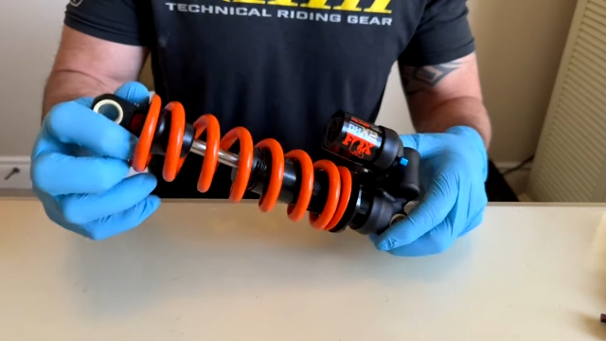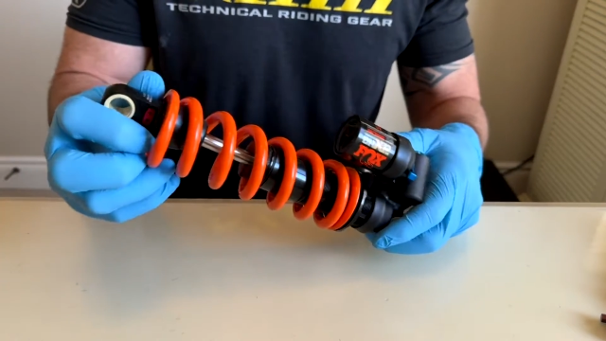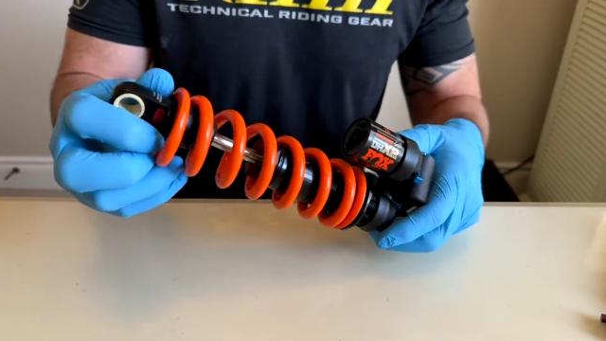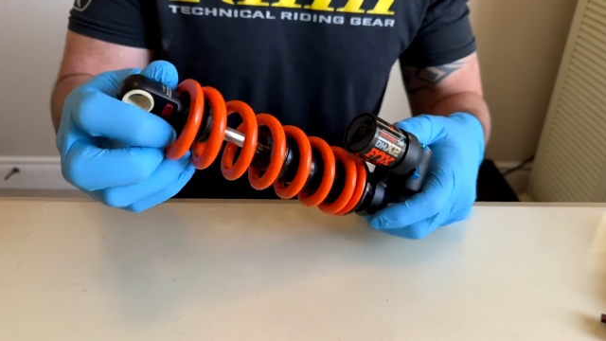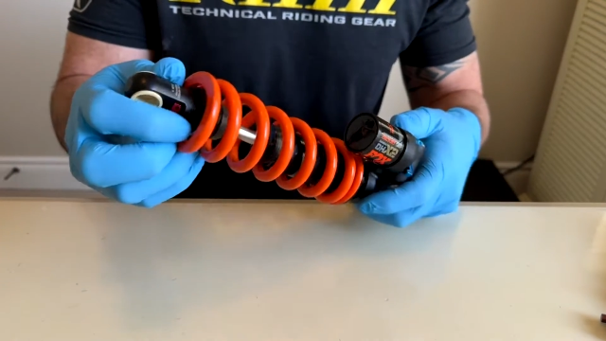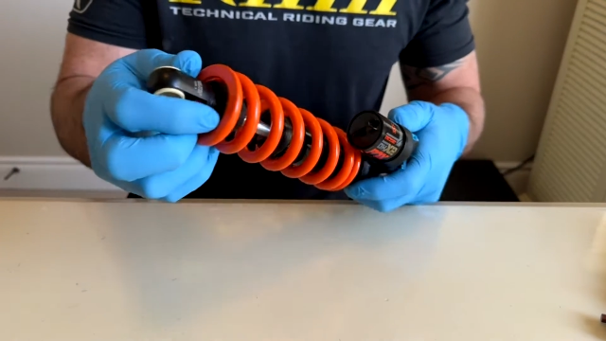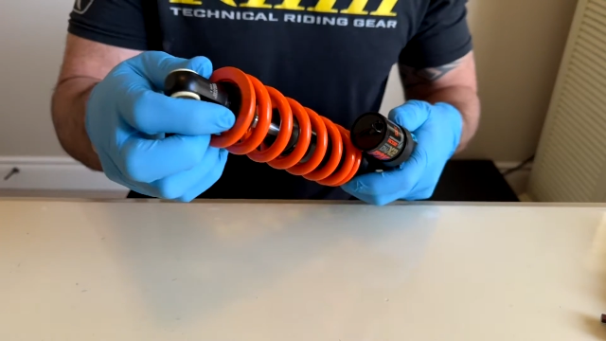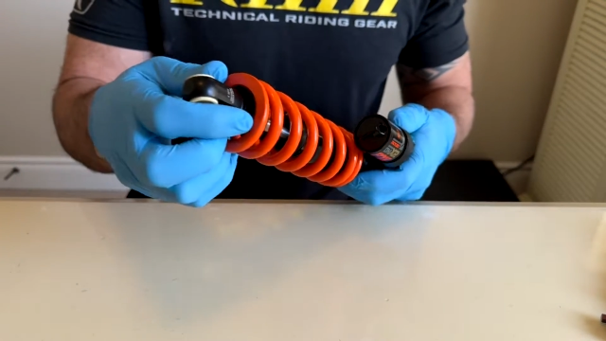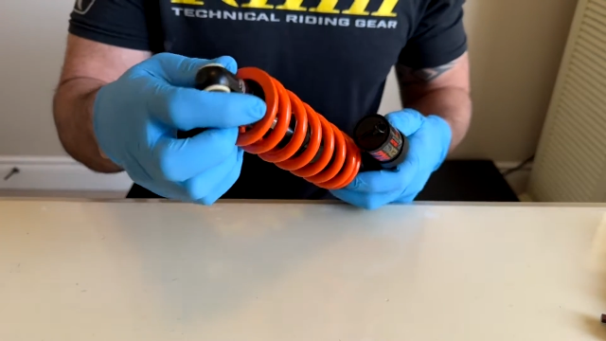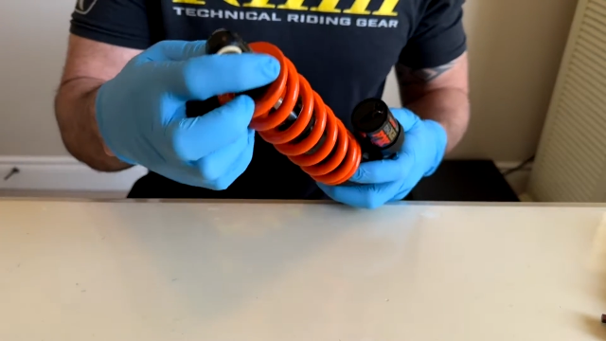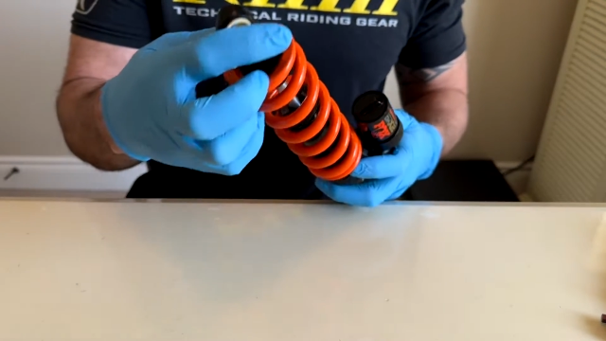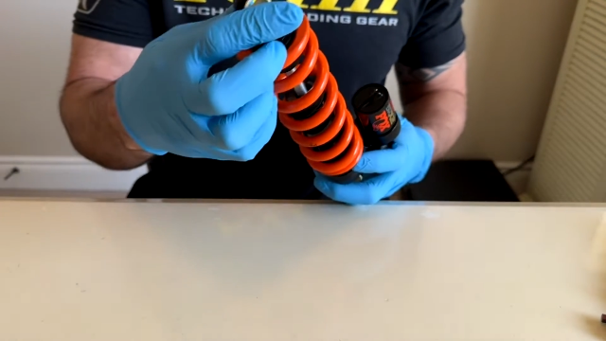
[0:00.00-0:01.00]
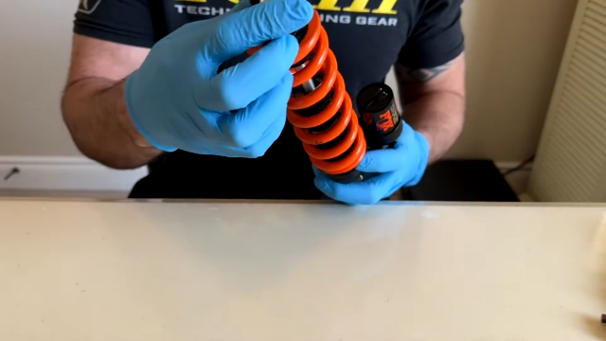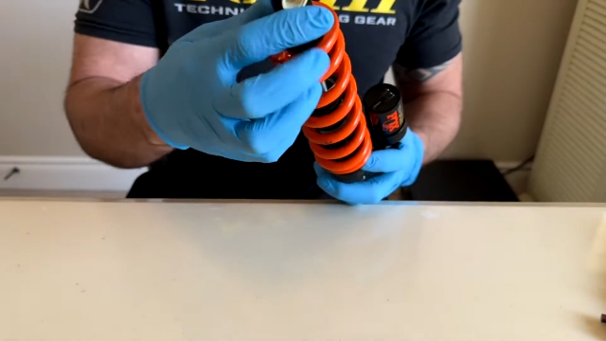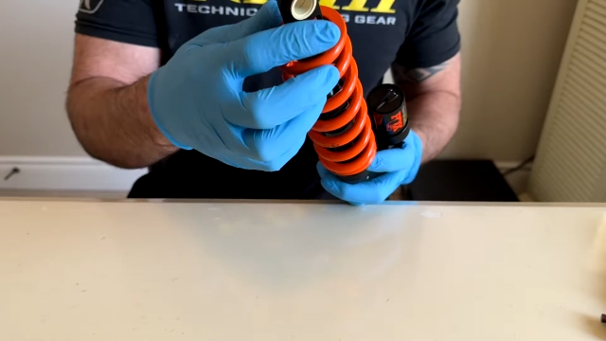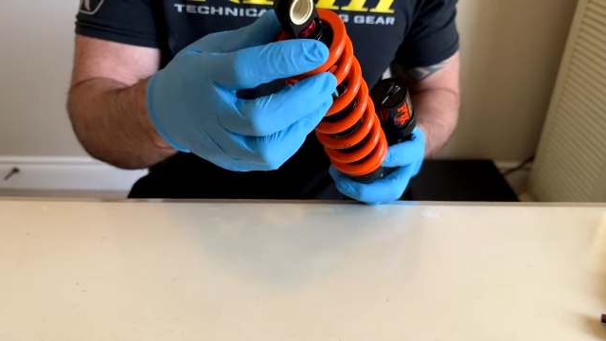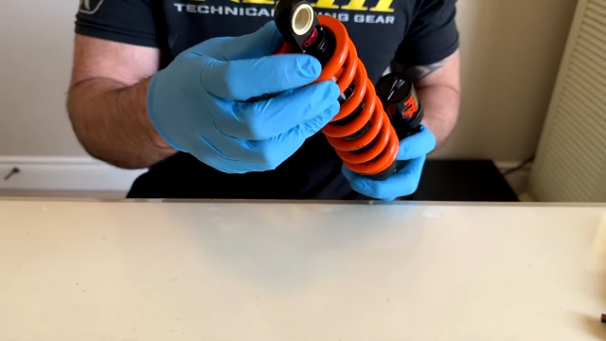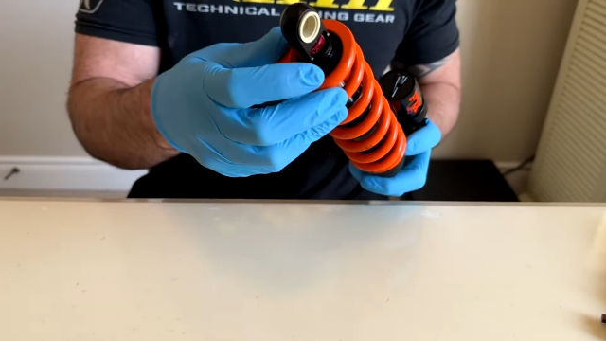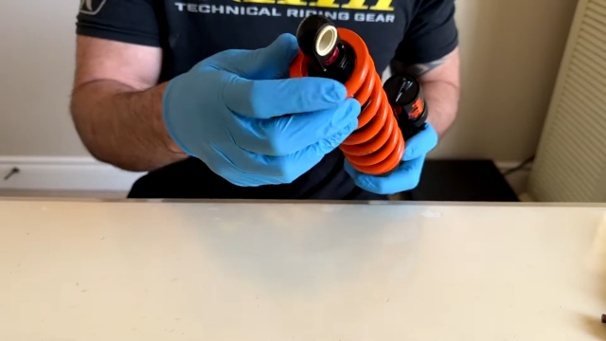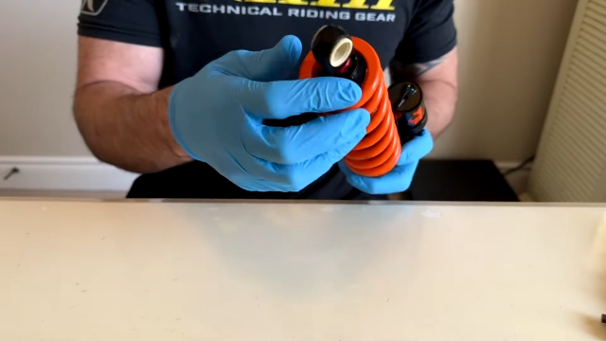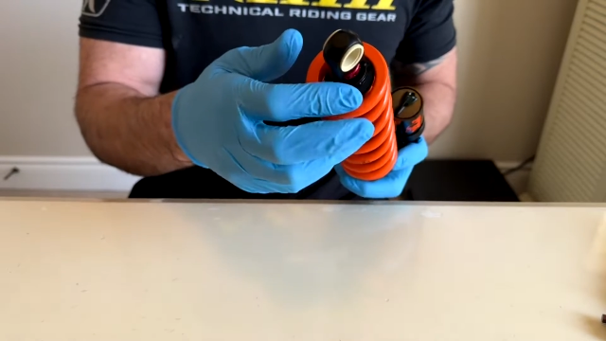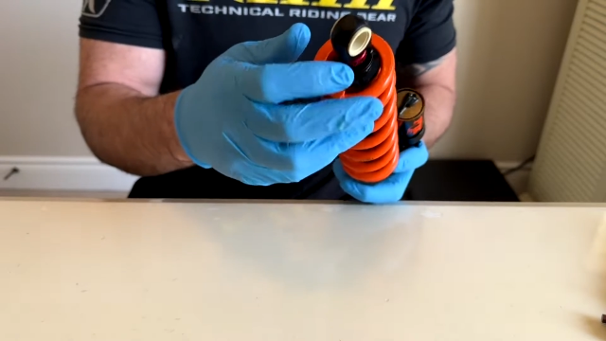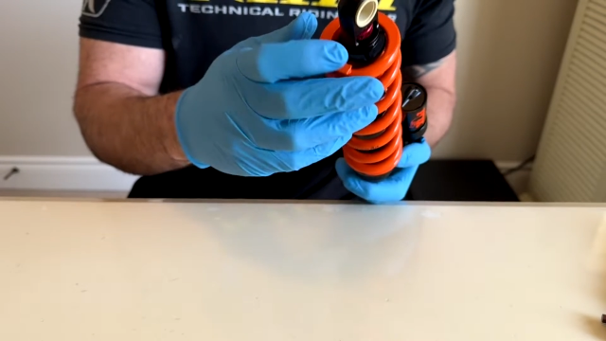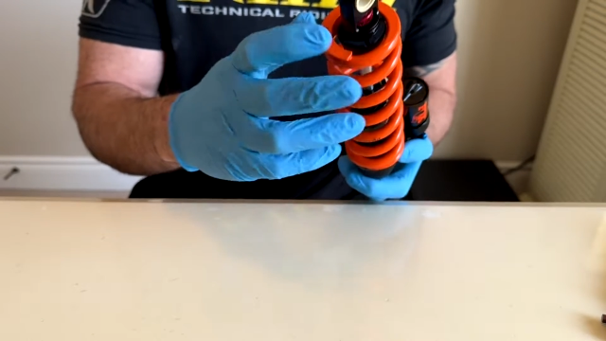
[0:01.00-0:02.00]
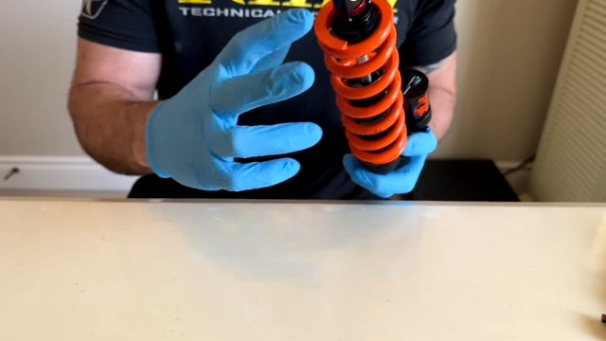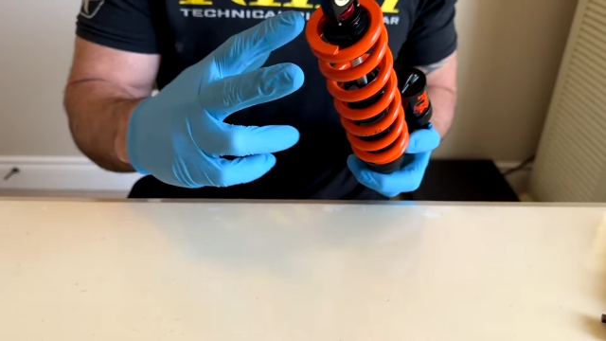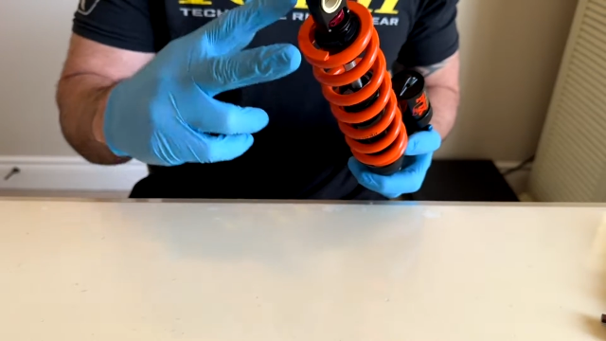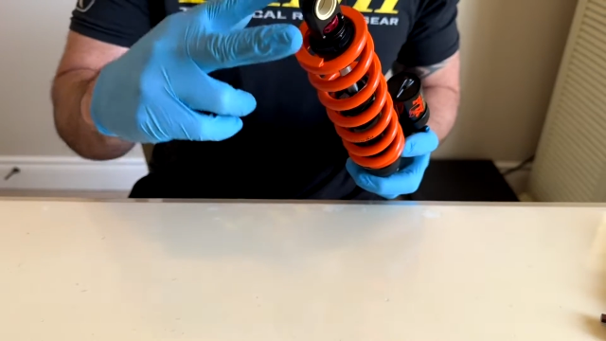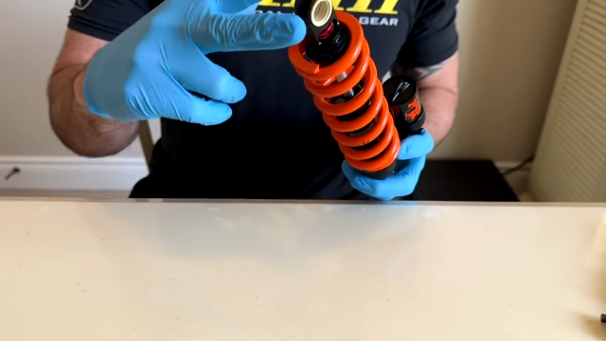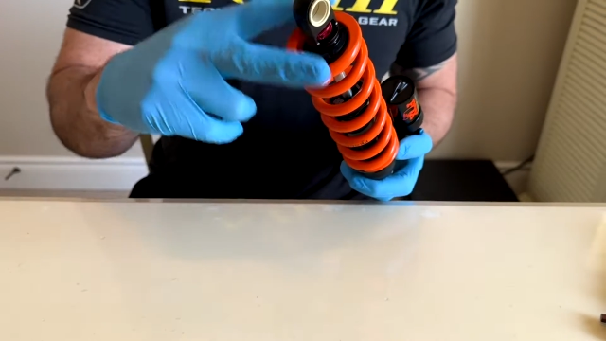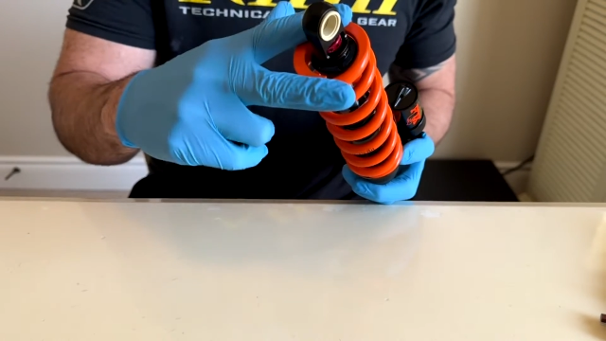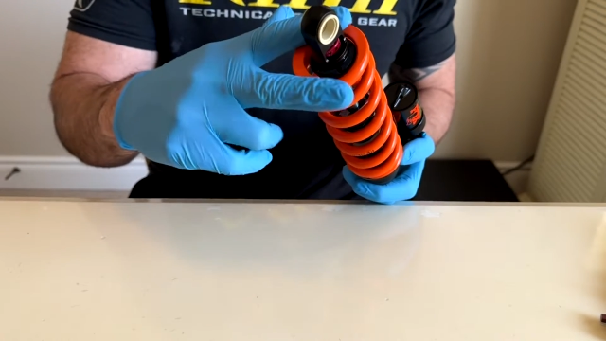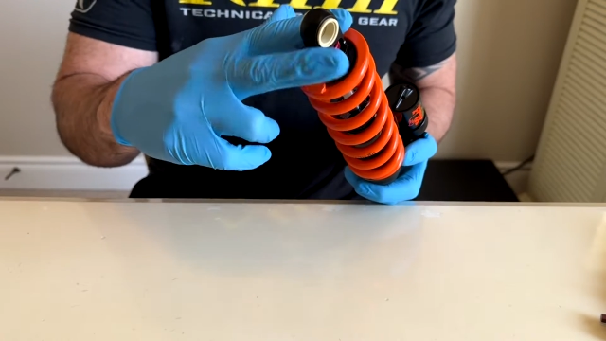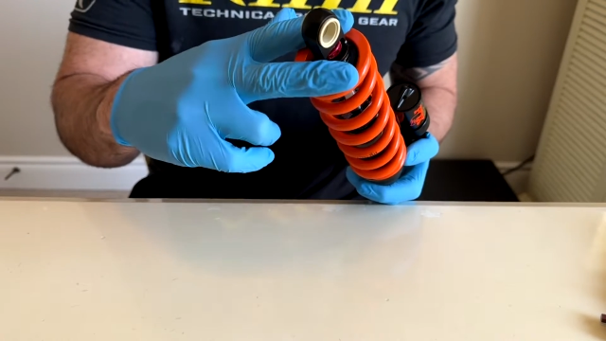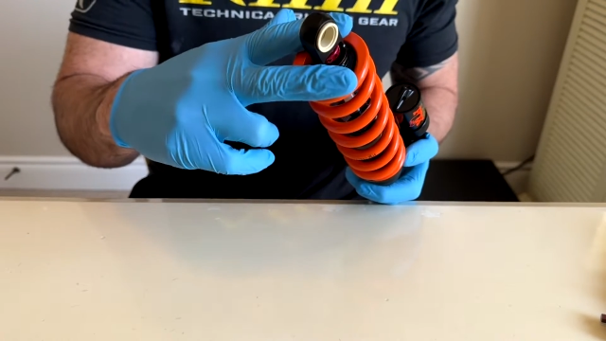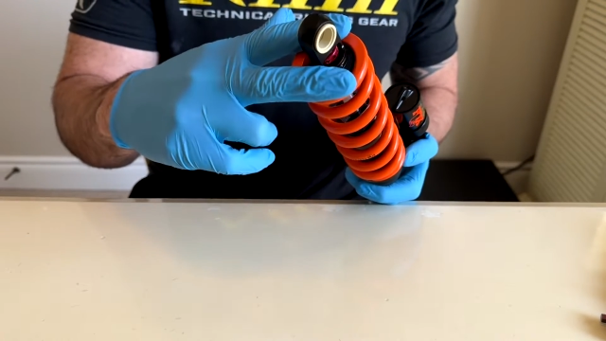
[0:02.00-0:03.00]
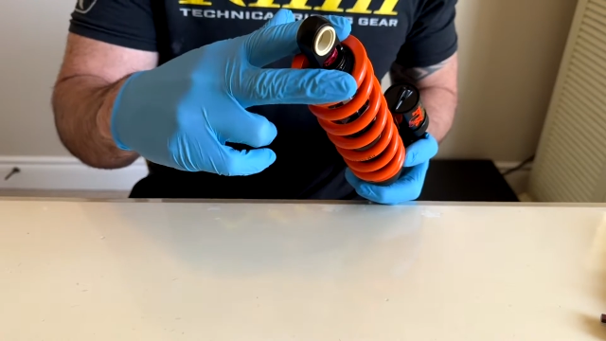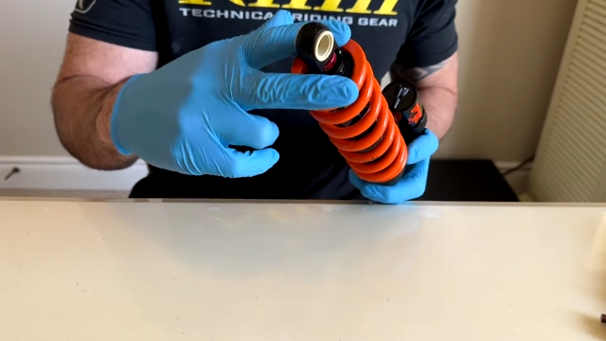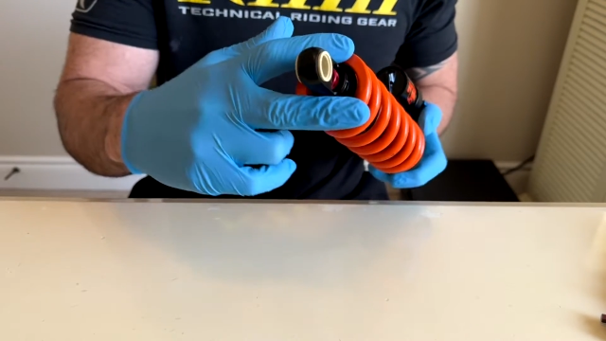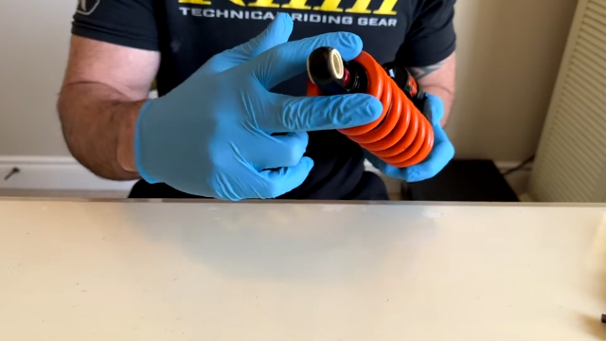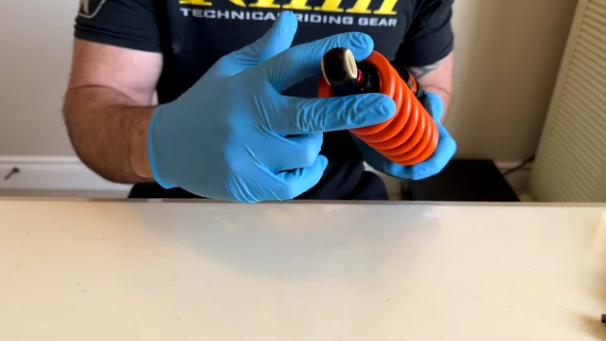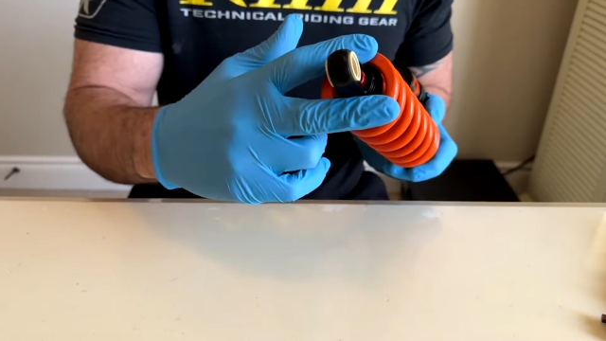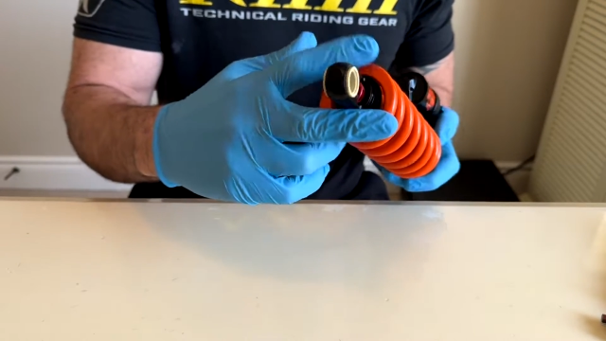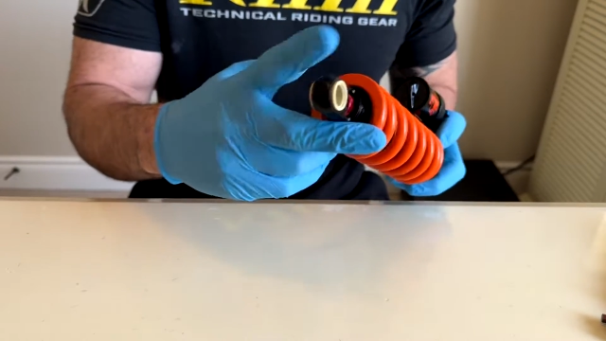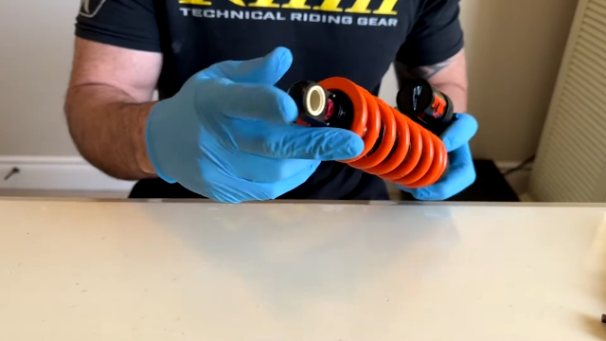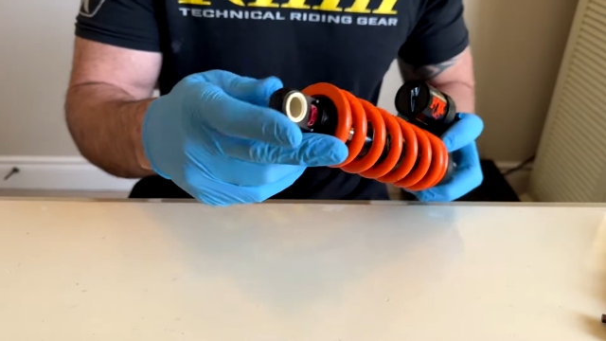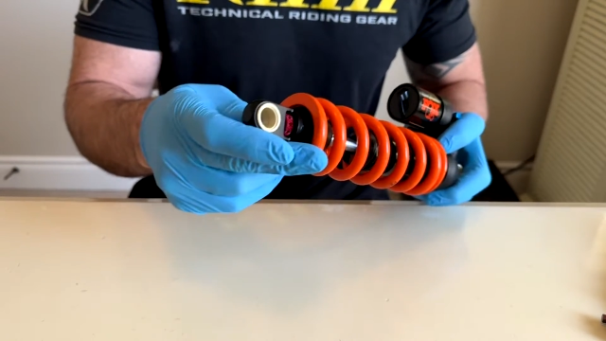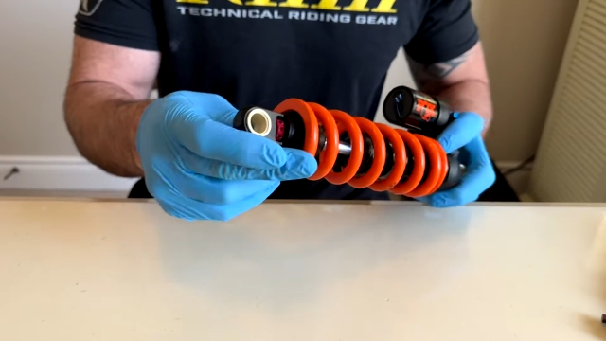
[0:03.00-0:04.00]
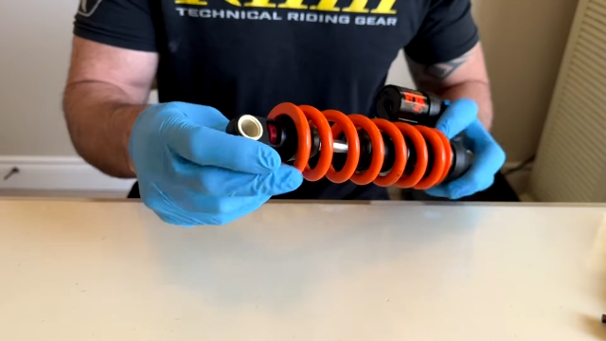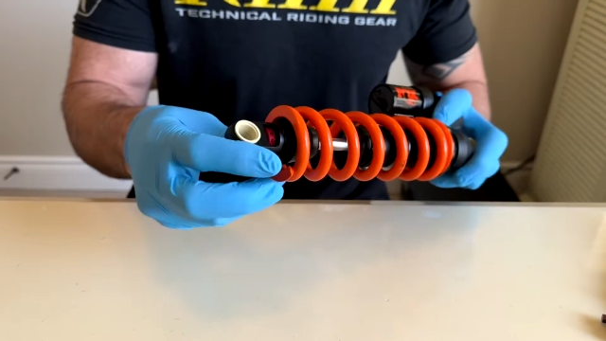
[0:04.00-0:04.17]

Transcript: Nobody's mouth can be seen.